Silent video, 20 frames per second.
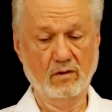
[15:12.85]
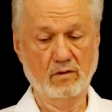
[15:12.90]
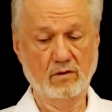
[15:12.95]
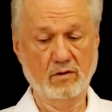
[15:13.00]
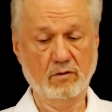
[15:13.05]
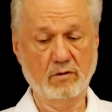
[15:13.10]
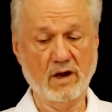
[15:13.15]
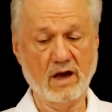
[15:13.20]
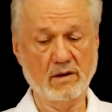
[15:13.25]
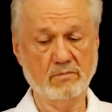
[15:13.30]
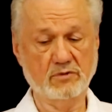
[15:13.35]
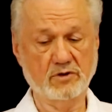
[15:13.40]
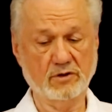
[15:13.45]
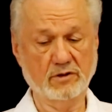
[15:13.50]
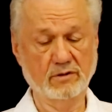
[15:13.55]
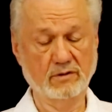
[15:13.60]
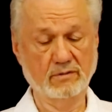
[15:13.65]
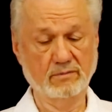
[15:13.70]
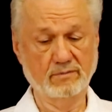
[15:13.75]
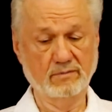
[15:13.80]
New
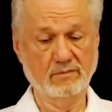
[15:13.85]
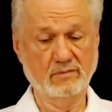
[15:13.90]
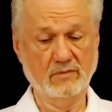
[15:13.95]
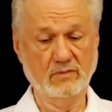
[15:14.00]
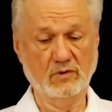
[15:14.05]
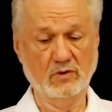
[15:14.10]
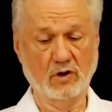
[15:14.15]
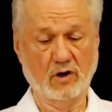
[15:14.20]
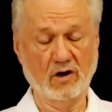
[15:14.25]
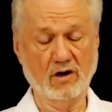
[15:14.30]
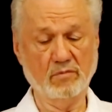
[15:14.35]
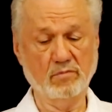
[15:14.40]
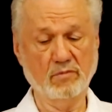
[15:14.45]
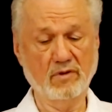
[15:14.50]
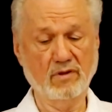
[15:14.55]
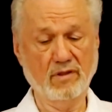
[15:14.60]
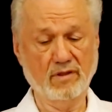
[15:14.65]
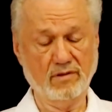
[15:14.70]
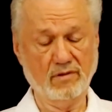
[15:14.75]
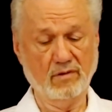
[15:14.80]
Hampshire,
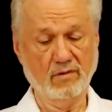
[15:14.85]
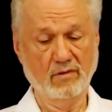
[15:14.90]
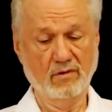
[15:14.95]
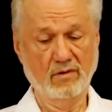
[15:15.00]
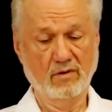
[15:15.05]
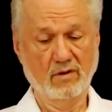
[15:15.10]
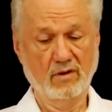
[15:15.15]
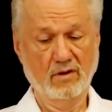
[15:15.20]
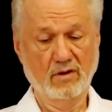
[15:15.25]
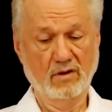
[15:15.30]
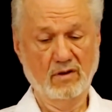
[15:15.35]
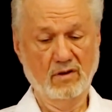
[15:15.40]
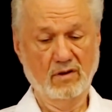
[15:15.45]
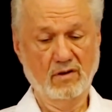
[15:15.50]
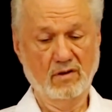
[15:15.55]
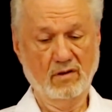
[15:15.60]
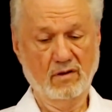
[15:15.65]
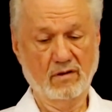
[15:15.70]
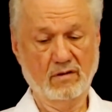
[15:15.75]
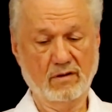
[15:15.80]
Dartmouth,
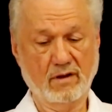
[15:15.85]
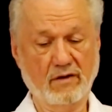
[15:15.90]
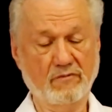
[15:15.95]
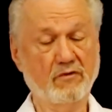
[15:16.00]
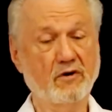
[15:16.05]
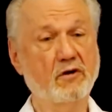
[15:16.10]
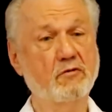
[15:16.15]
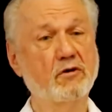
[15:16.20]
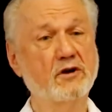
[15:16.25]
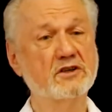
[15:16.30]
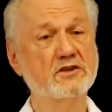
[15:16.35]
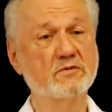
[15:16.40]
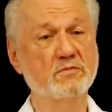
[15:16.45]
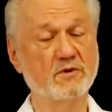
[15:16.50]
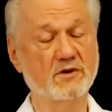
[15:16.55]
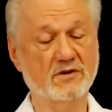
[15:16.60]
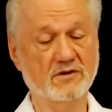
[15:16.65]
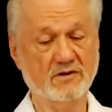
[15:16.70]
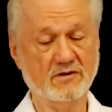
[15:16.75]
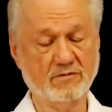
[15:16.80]
every Christmas.